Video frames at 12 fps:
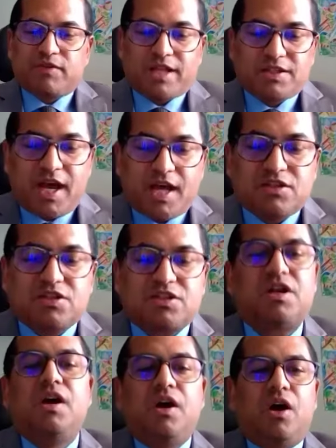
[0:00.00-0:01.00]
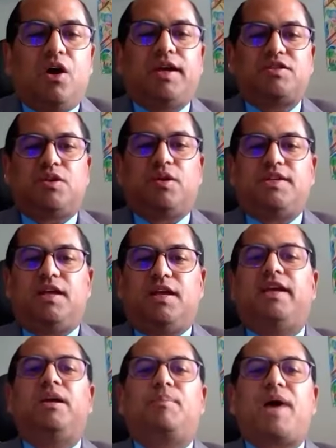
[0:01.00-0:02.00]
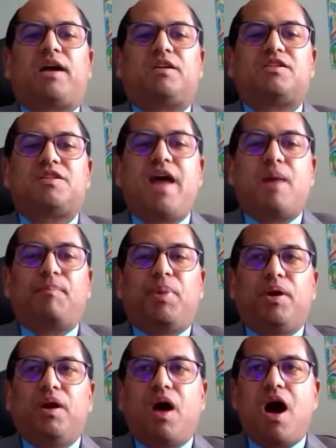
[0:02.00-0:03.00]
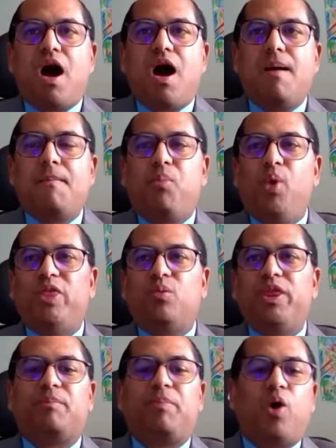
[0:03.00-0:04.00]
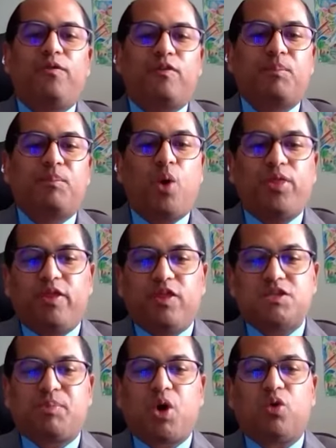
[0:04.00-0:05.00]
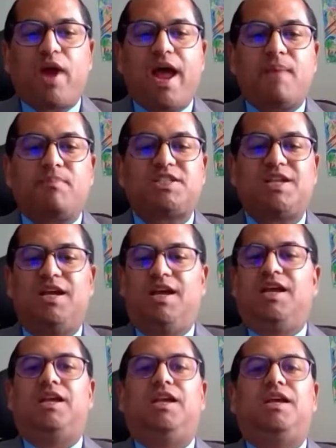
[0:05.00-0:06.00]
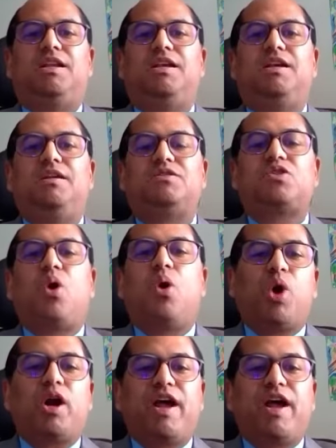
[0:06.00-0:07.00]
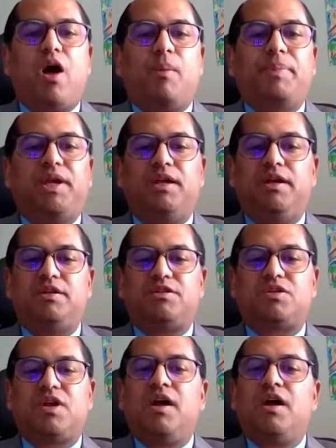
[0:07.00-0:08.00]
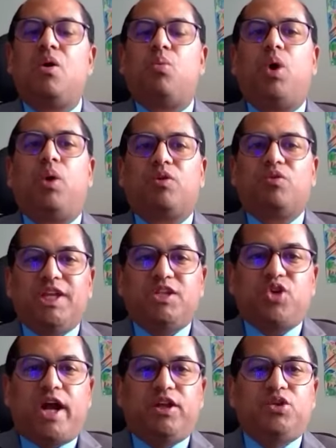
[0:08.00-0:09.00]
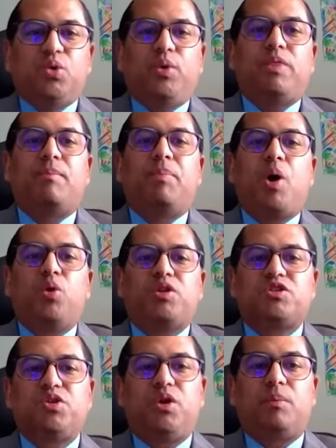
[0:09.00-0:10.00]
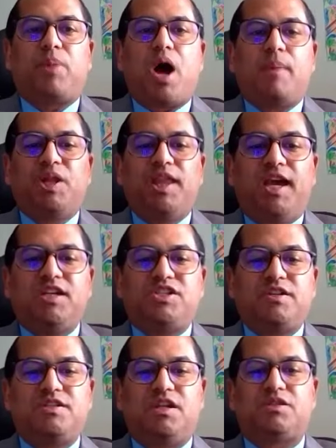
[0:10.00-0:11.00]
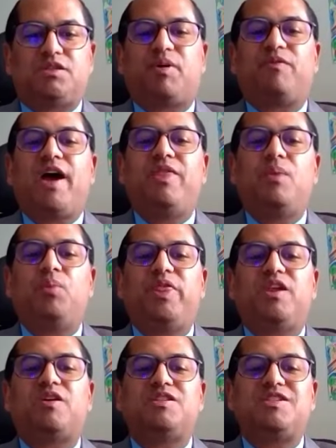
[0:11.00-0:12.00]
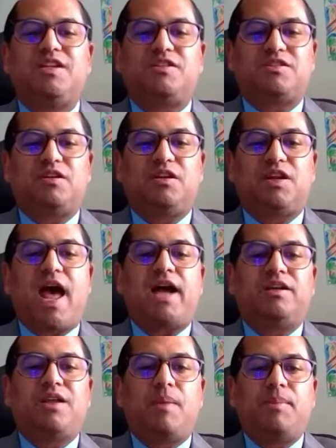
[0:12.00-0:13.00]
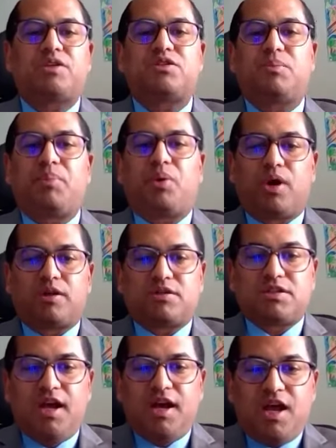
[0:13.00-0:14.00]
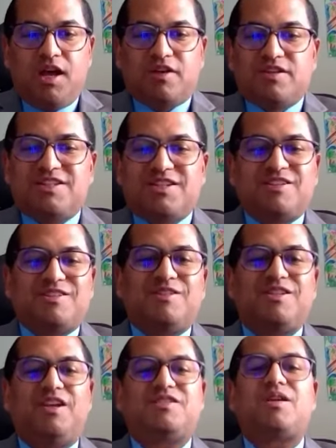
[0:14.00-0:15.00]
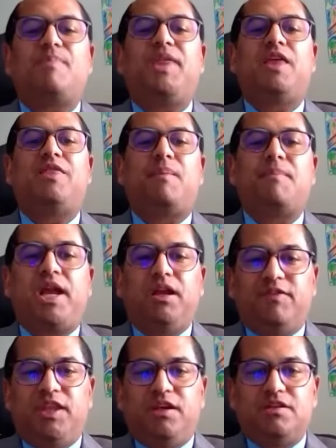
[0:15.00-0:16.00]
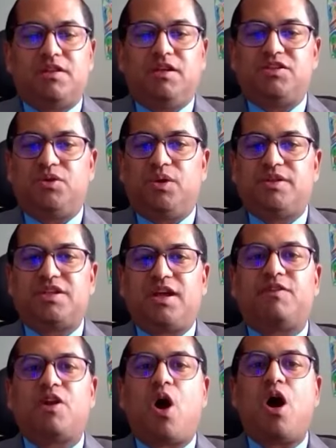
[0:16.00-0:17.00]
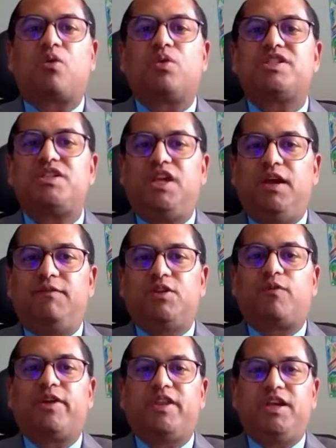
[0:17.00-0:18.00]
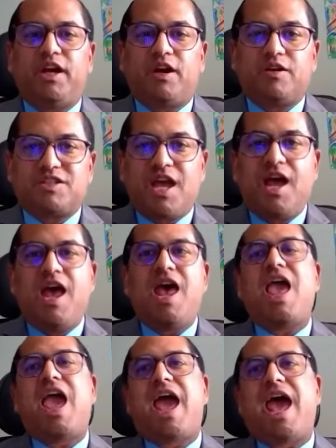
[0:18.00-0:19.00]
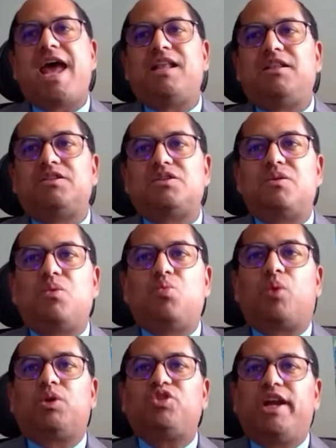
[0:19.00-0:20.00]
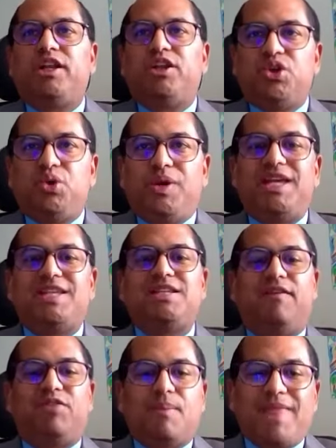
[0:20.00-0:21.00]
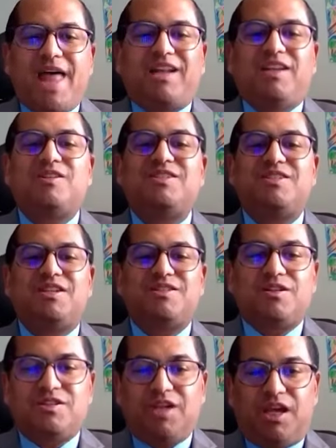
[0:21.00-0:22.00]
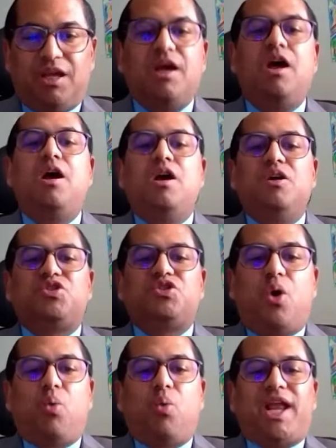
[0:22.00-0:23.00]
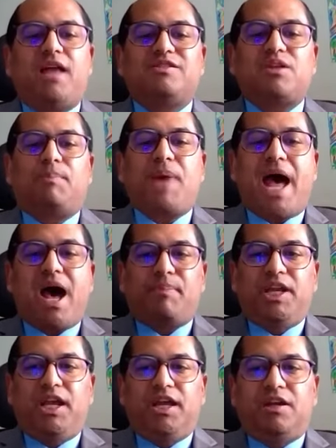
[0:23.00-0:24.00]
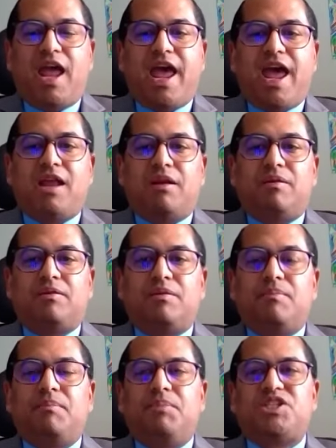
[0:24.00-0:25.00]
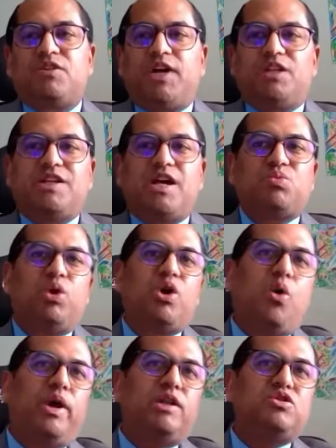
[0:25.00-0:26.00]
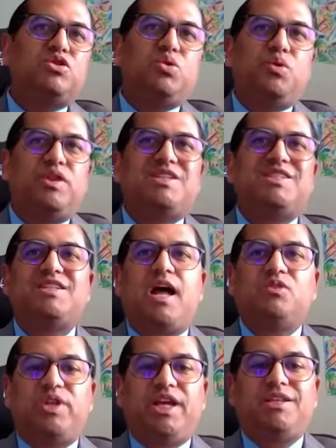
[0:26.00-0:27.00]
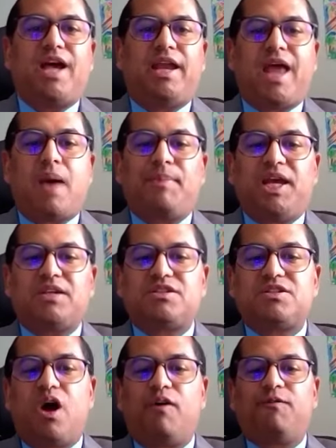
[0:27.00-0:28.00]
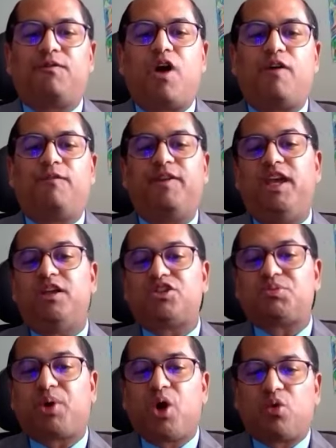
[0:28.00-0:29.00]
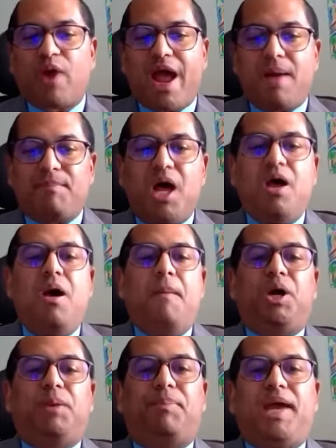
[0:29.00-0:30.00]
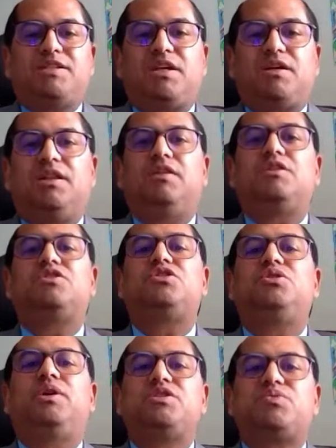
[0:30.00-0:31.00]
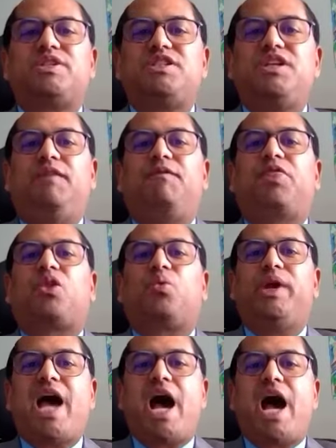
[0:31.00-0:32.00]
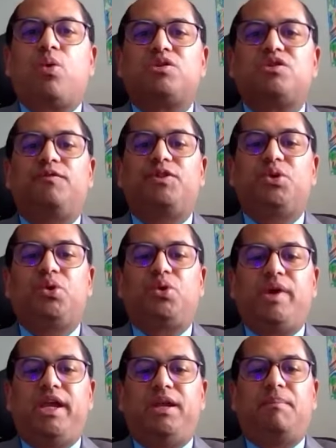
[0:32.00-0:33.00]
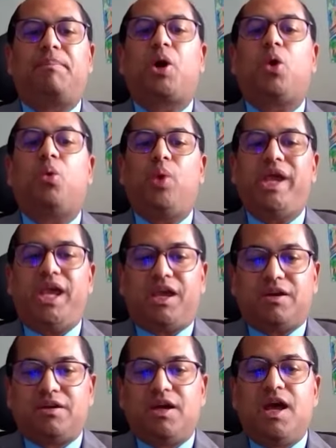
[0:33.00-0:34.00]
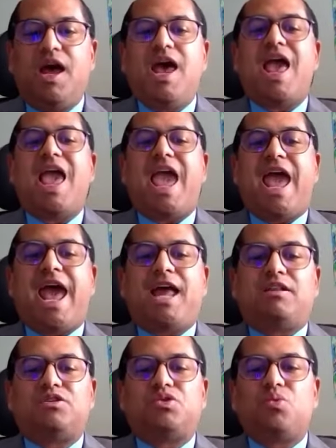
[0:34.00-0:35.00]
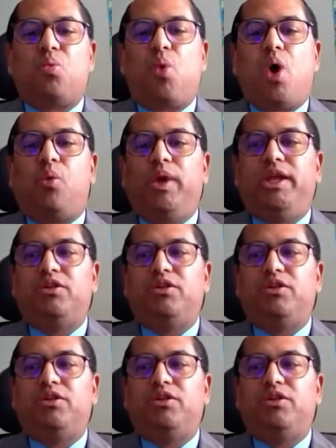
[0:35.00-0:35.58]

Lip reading: Valdez. Okay, so taking it back a step, with both of these programs, it is homework help. It is what we're really trying to do with both student populations is provide them with consistent academic support. Consistency is something that many of these students have not received over the years. And what we're trying to do is give them that consistency. So what ends up happening, and Mr. Valdez will go into the scheduling dynamics of each program, but basically the students receive 3 hours of tutoring per week. And what we